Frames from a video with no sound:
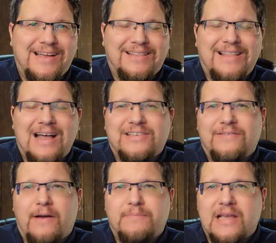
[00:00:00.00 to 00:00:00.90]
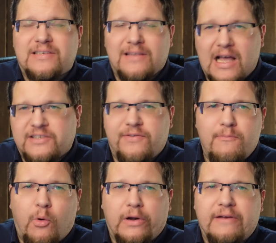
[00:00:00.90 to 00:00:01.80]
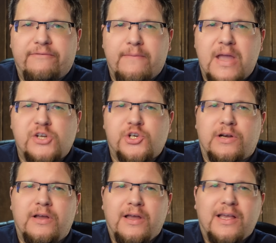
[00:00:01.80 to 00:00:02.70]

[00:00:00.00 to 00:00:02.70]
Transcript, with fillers: Lots of updates, lots of important information.